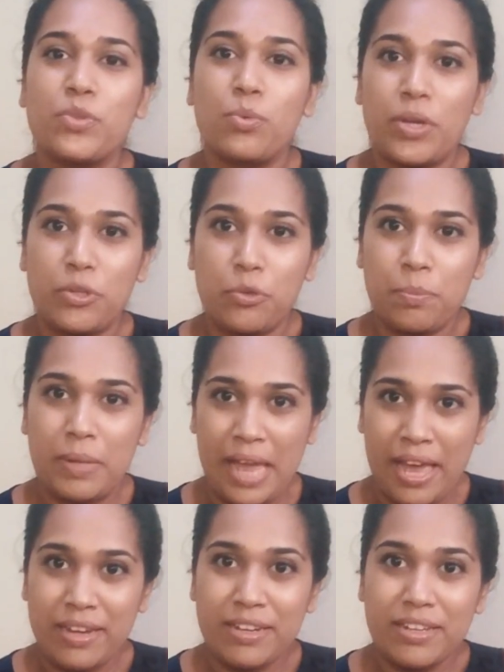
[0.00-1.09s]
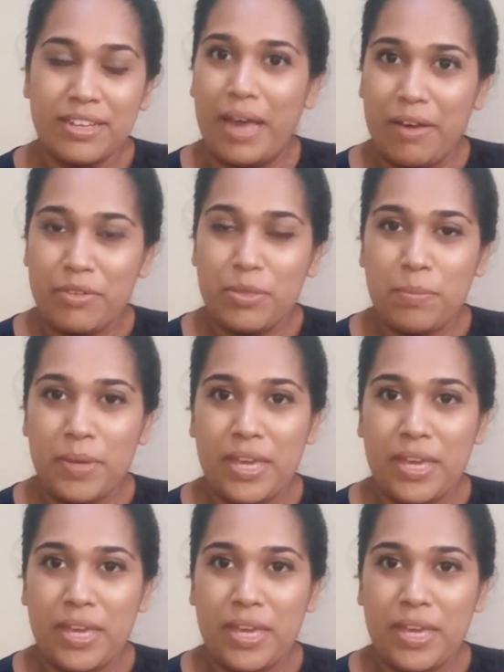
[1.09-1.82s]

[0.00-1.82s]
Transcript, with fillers: to what you planned. Bear with